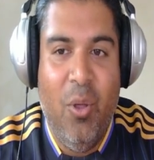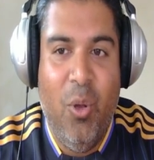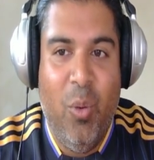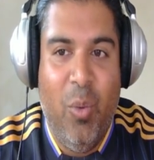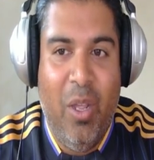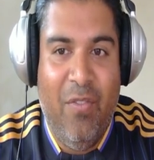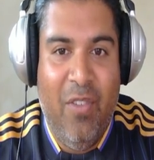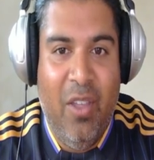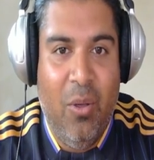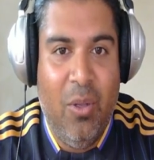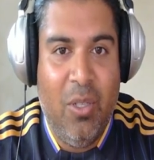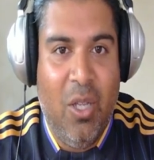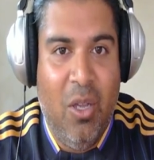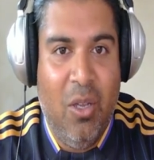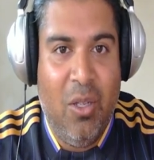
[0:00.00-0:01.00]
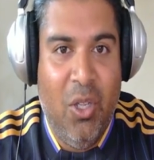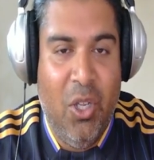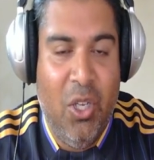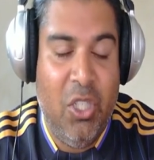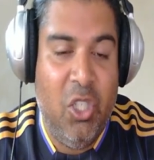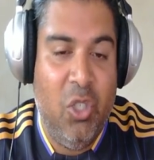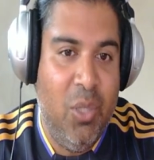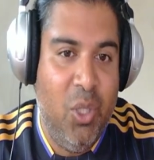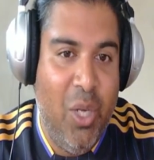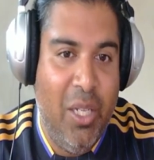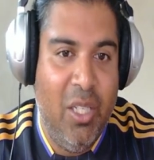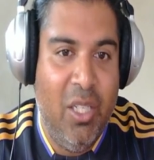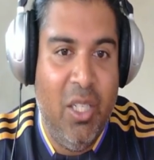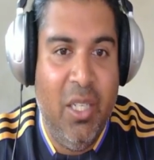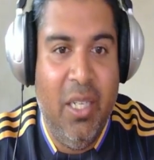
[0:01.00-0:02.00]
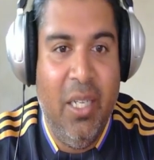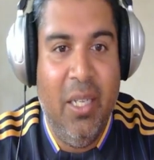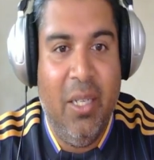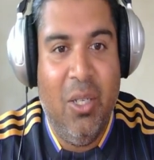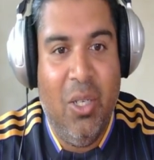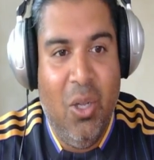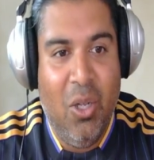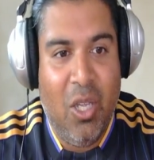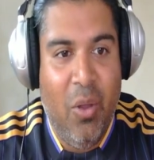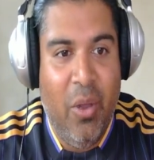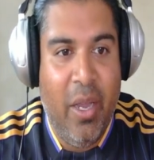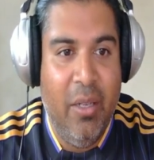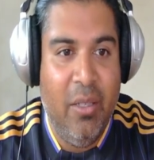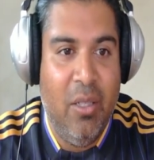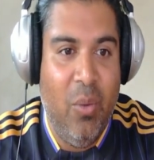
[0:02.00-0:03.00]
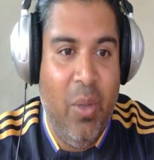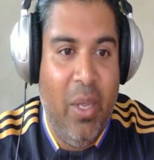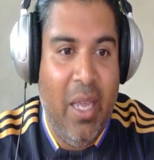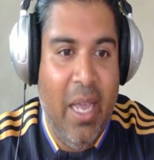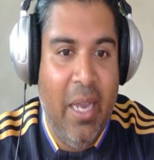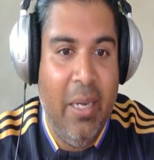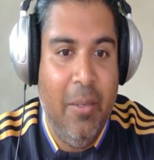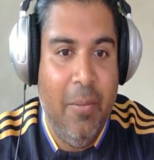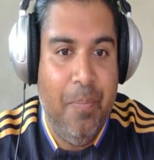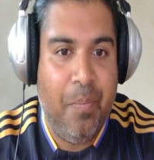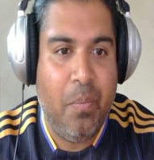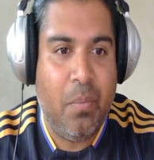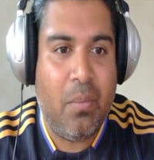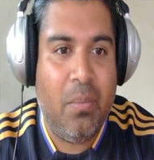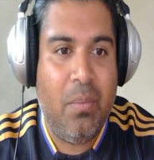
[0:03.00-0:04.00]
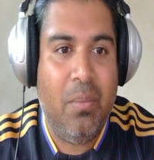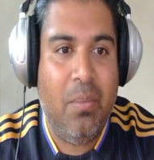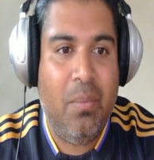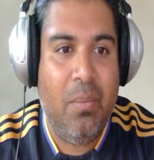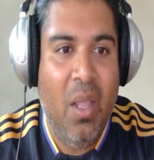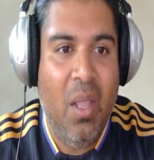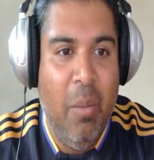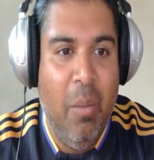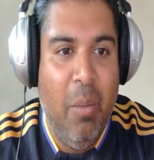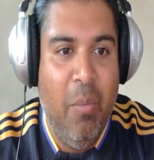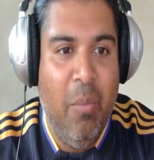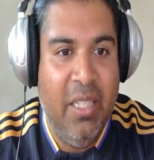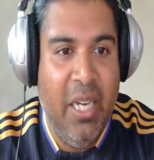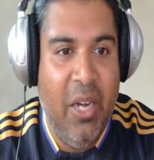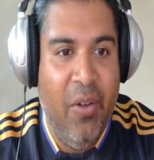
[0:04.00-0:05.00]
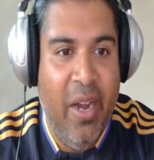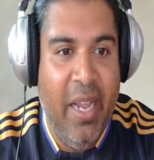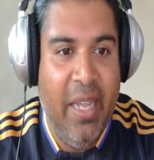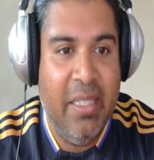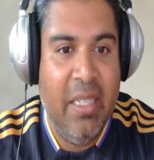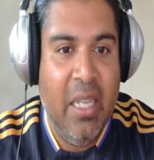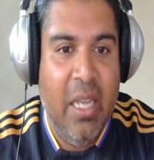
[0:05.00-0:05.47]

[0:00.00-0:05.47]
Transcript: who do we feel has got good strategy, good luck going into the weekend for our Tier A's.